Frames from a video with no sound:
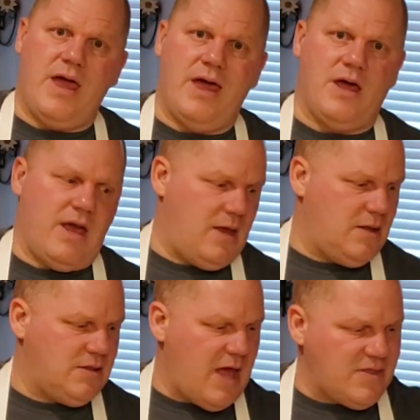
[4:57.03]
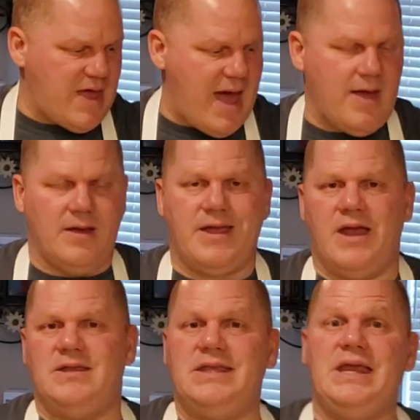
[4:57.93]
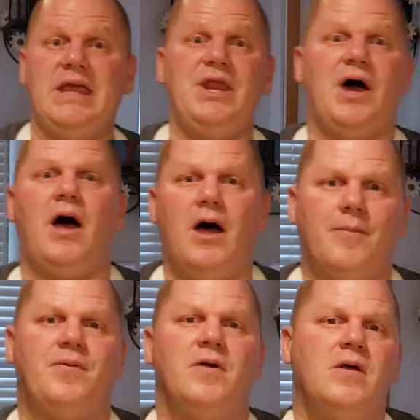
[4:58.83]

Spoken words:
And I let that, again, knead up